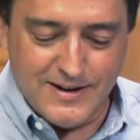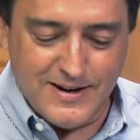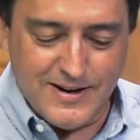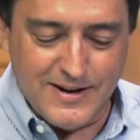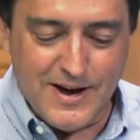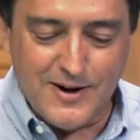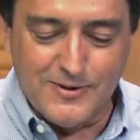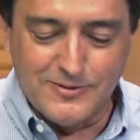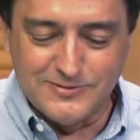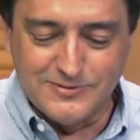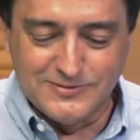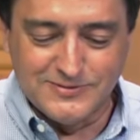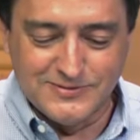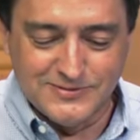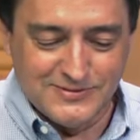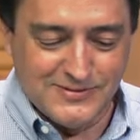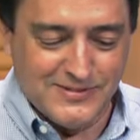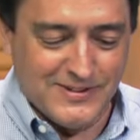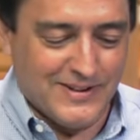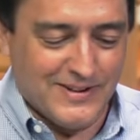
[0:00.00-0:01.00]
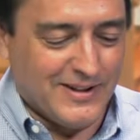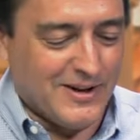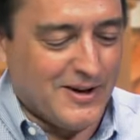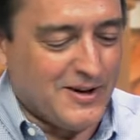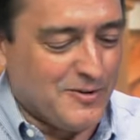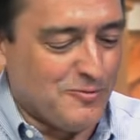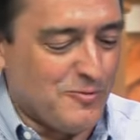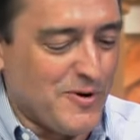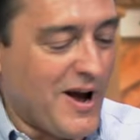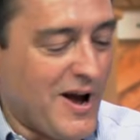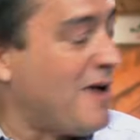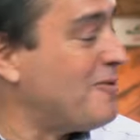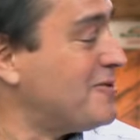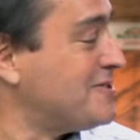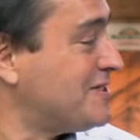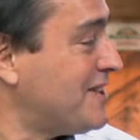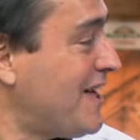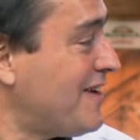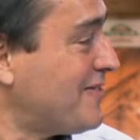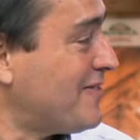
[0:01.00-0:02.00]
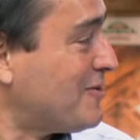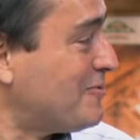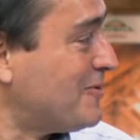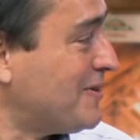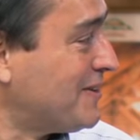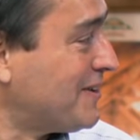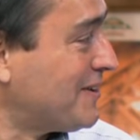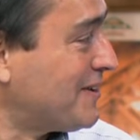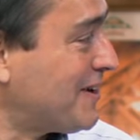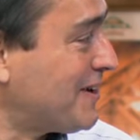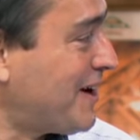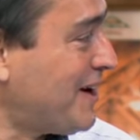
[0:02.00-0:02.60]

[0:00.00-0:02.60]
you know, we always love it when the